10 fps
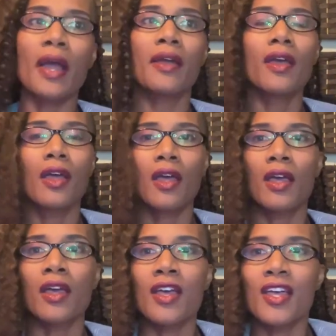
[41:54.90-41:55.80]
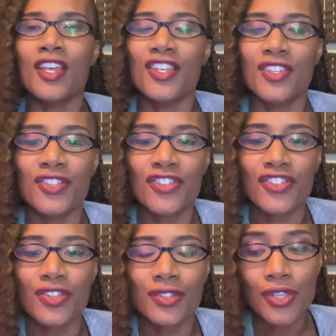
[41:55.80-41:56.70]

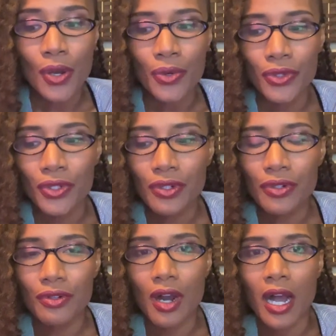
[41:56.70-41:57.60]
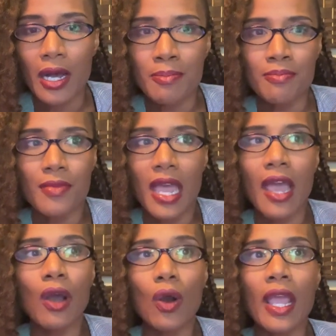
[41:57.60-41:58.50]
Okay. So, you know,
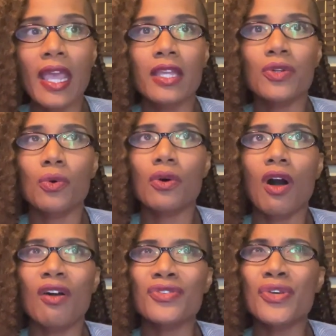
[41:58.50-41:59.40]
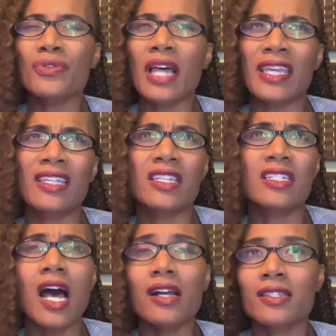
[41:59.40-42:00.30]
and also like
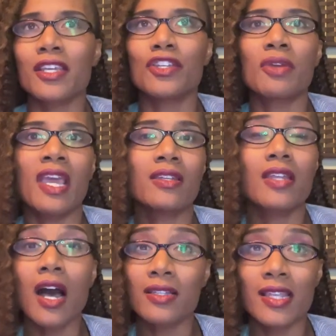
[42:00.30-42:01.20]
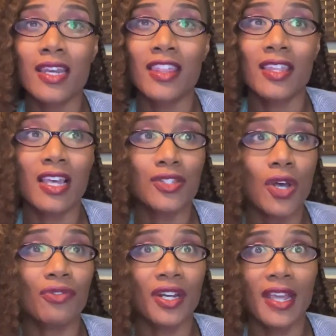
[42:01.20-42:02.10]
doxing, you can't dox anything that's
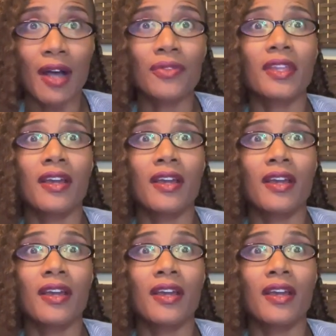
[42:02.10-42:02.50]
already out